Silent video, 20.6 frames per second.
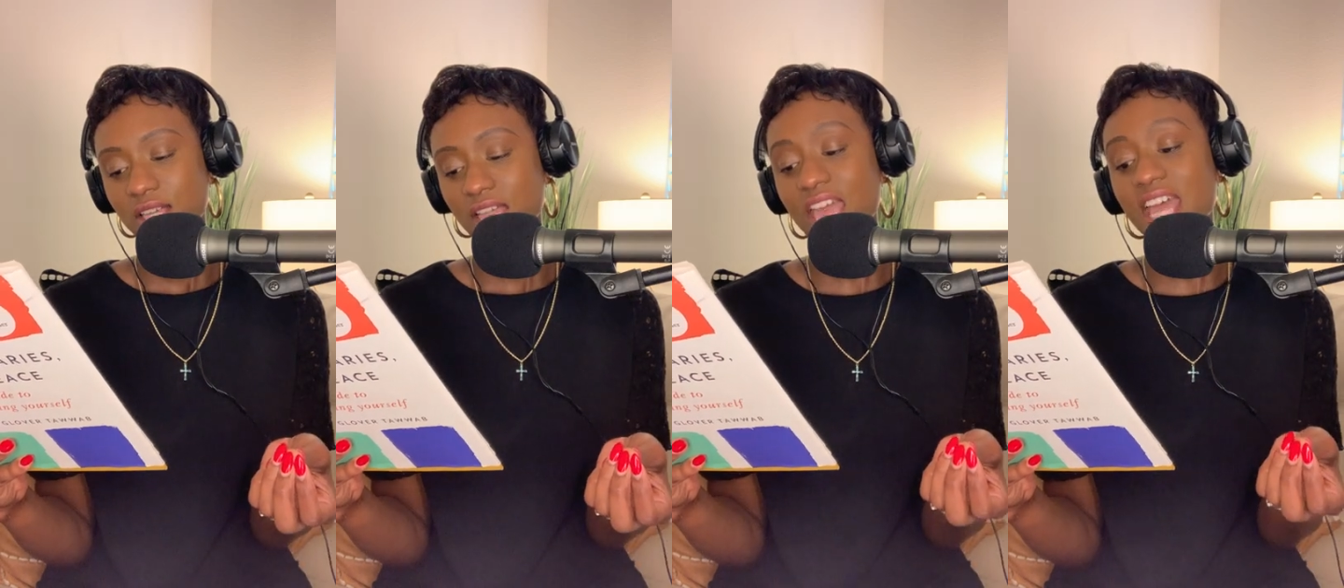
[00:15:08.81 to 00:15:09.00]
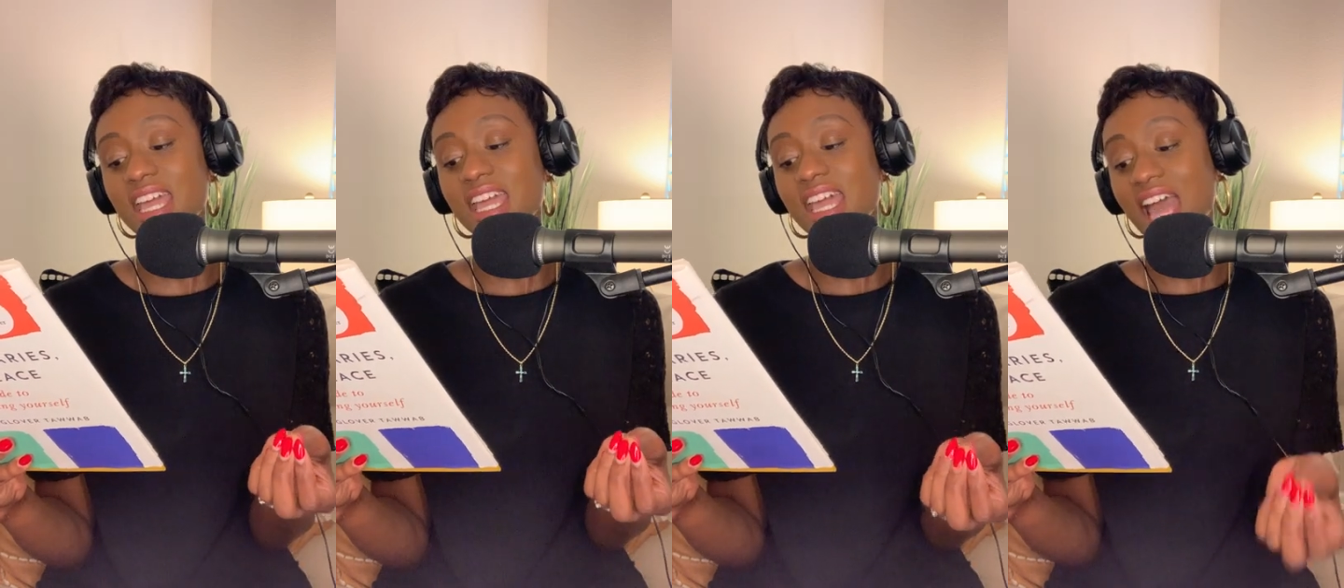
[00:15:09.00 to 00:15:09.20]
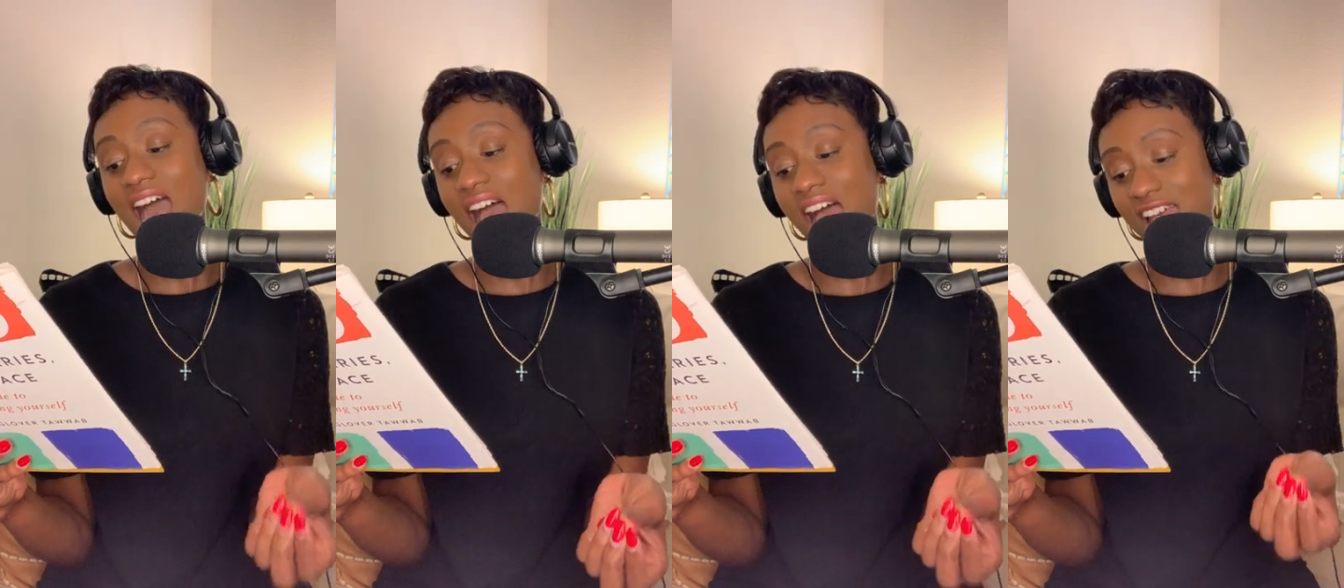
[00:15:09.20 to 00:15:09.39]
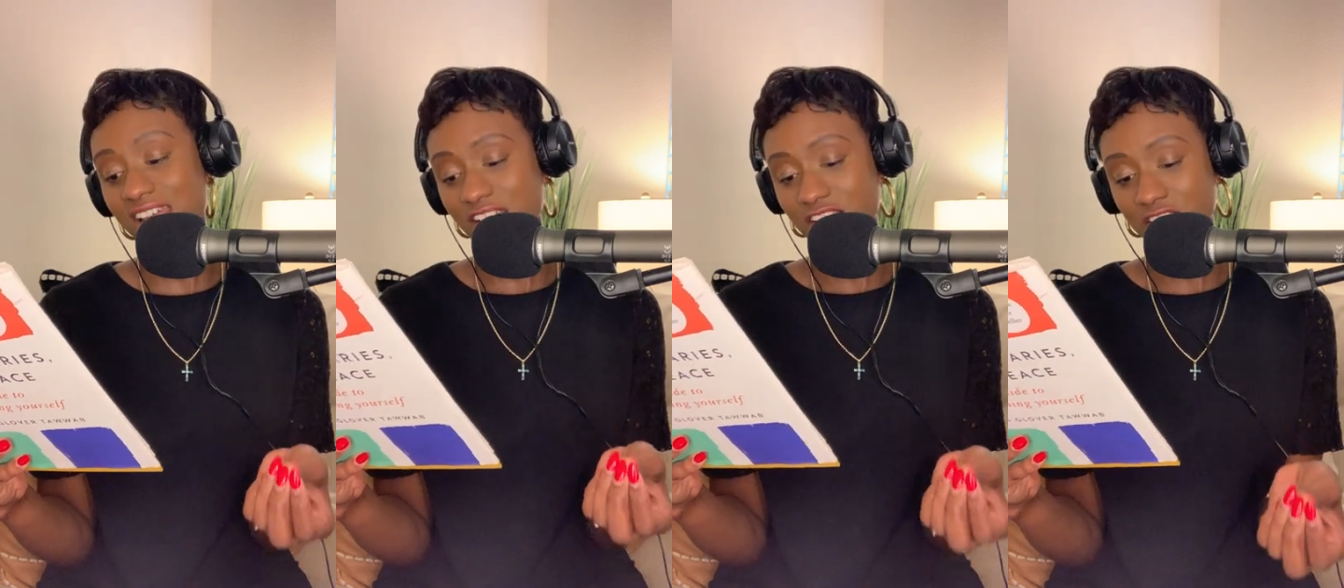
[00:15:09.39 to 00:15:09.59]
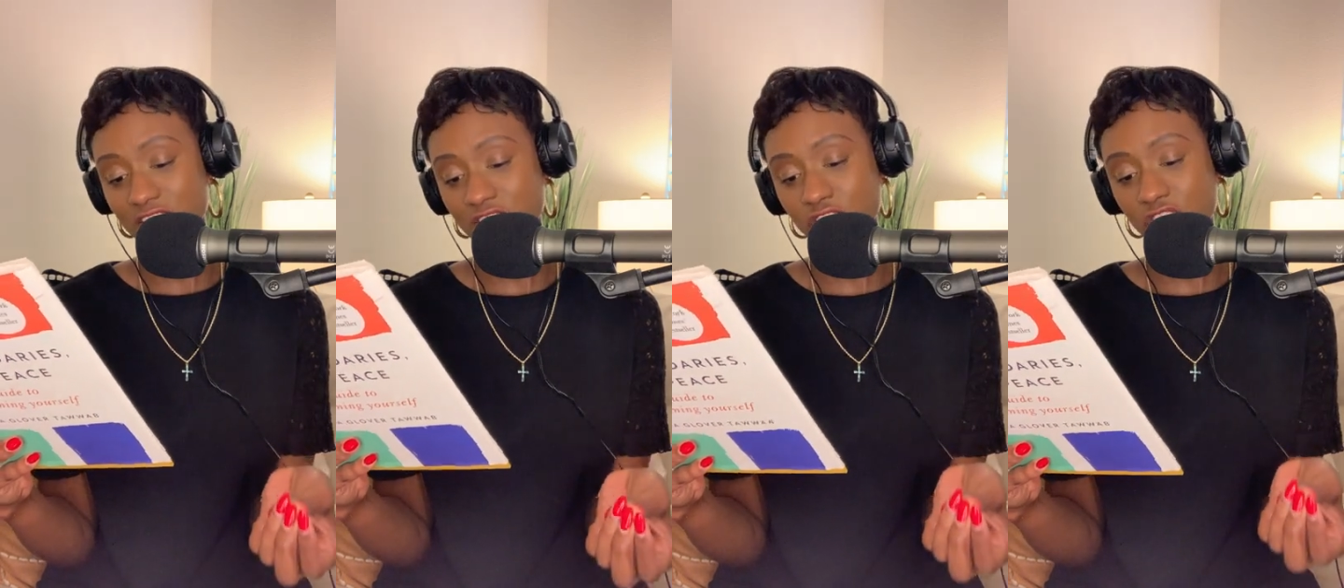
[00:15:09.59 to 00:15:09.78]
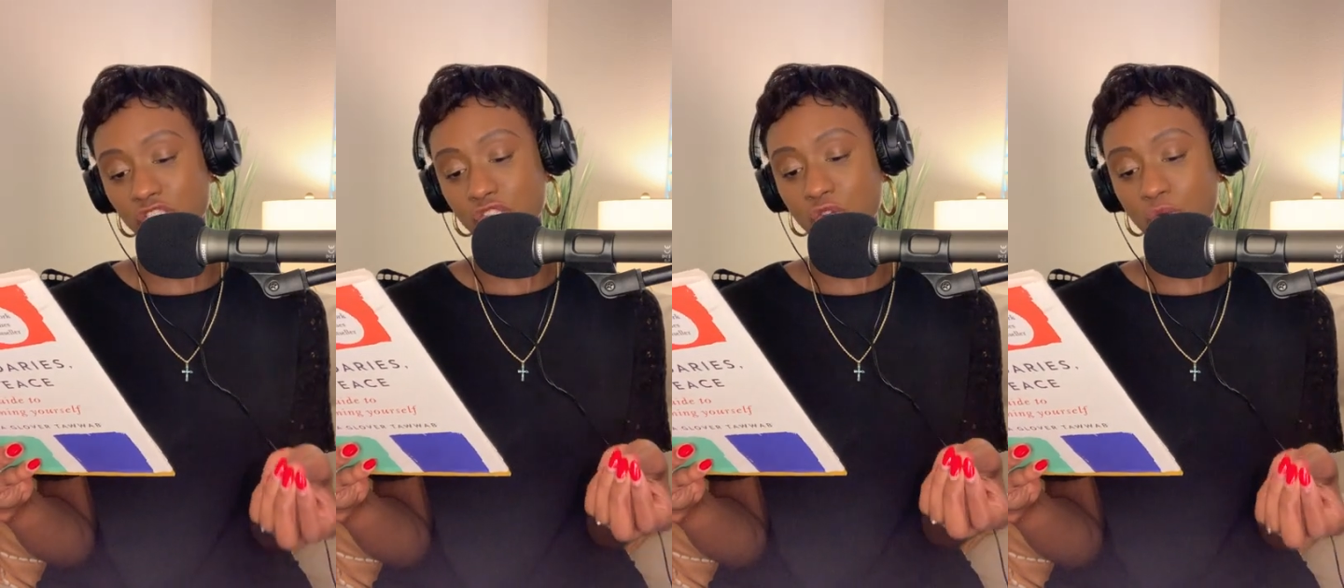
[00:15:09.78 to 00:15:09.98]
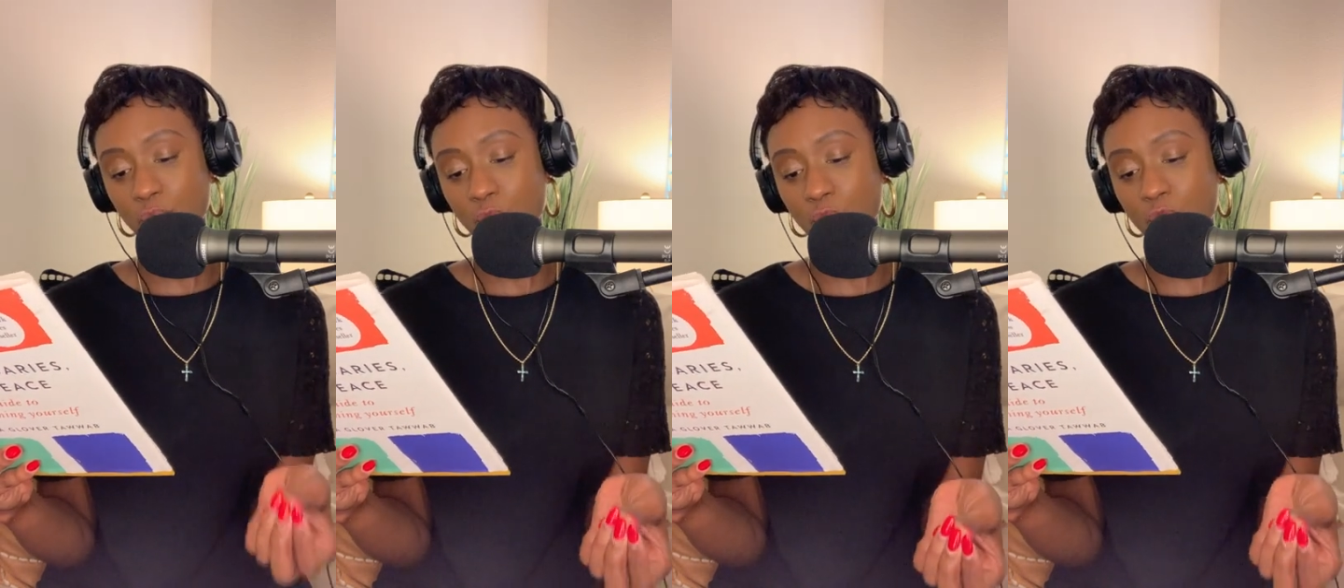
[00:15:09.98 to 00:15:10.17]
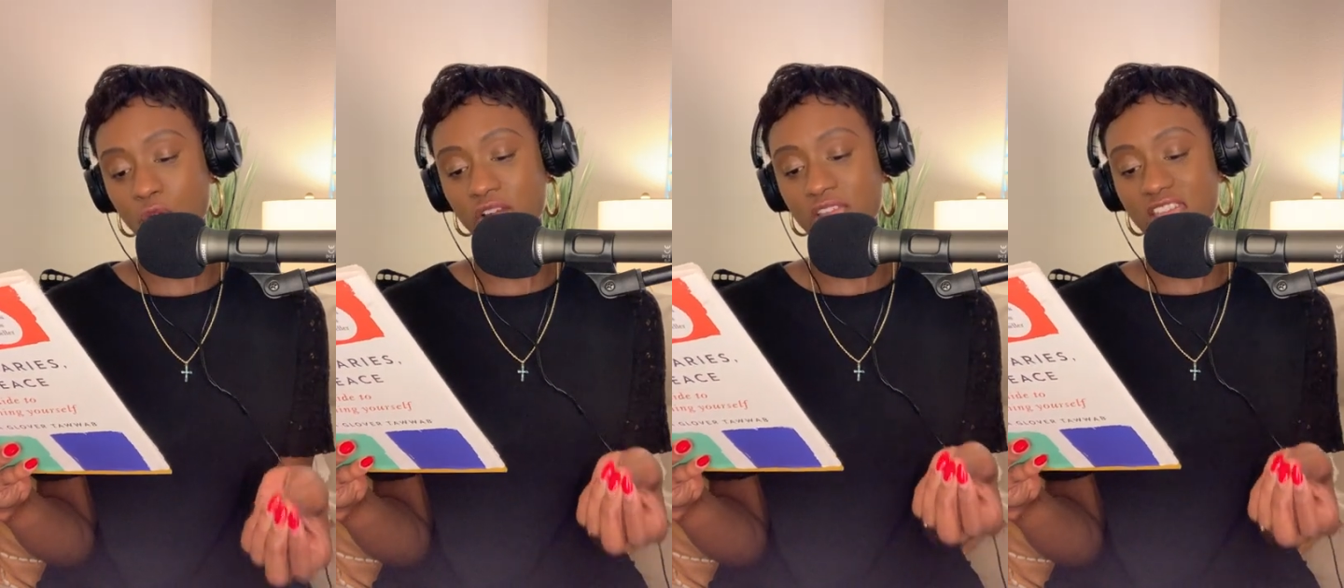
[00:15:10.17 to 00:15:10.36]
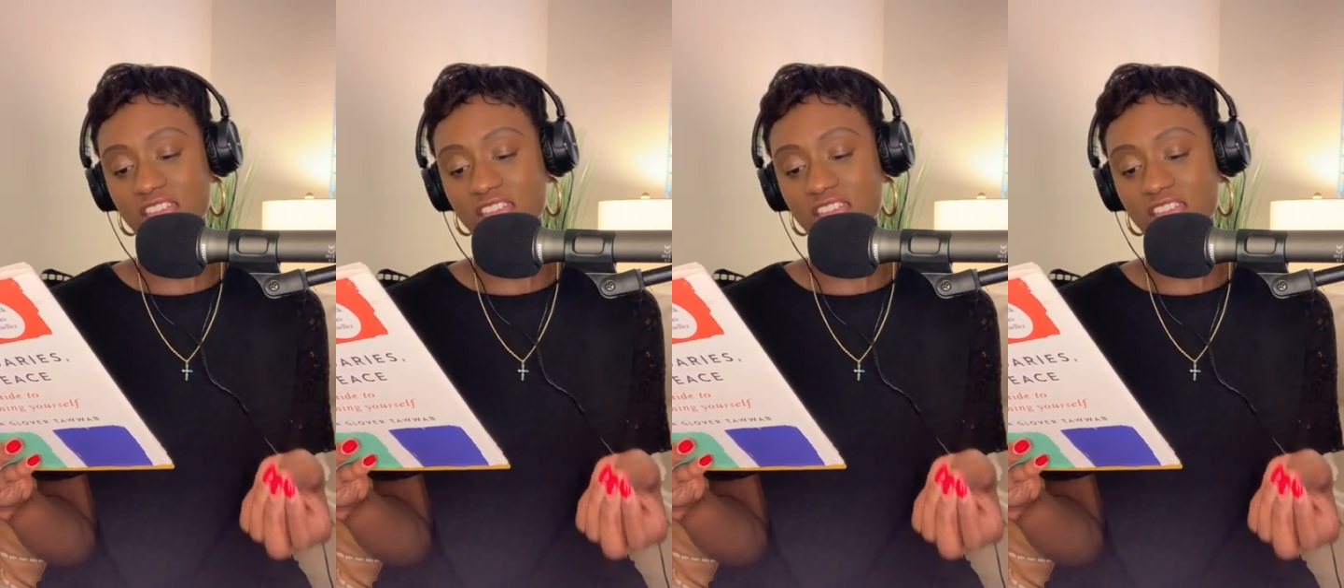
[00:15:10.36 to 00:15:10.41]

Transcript: can guide us toward